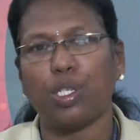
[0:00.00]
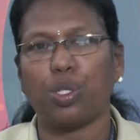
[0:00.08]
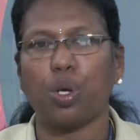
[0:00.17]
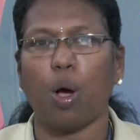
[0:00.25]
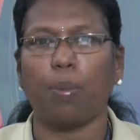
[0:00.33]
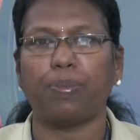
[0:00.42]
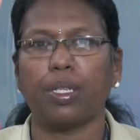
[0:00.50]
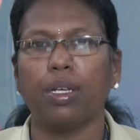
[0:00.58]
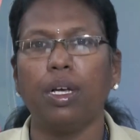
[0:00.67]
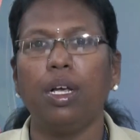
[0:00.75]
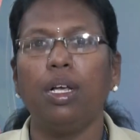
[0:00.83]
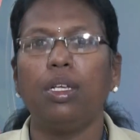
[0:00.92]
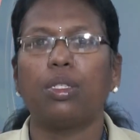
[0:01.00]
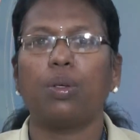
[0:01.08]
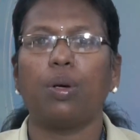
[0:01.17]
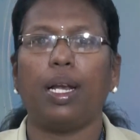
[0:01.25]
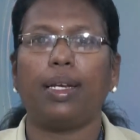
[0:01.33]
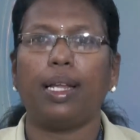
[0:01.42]
shops.
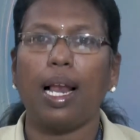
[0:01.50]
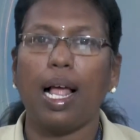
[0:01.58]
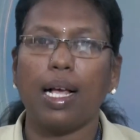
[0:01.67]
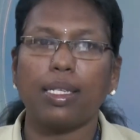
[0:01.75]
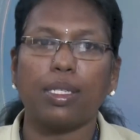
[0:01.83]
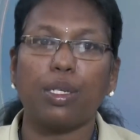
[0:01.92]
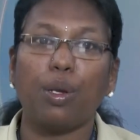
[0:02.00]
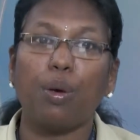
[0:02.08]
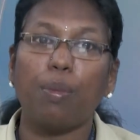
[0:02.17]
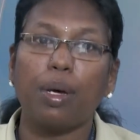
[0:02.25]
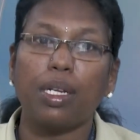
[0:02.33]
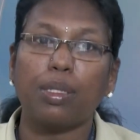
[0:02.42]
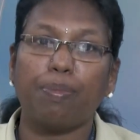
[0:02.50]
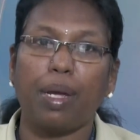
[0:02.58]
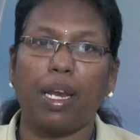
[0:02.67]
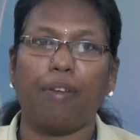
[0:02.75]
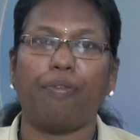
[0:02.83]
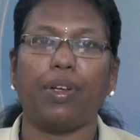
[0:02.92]
So LTL has numerous
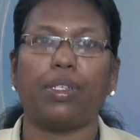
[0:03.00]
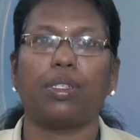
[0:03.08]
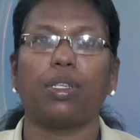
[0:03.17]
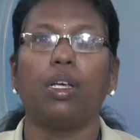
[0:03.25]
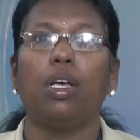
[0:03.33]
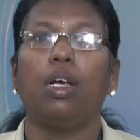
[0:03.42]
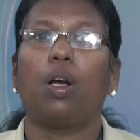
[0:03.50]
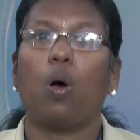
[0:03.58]
benefits.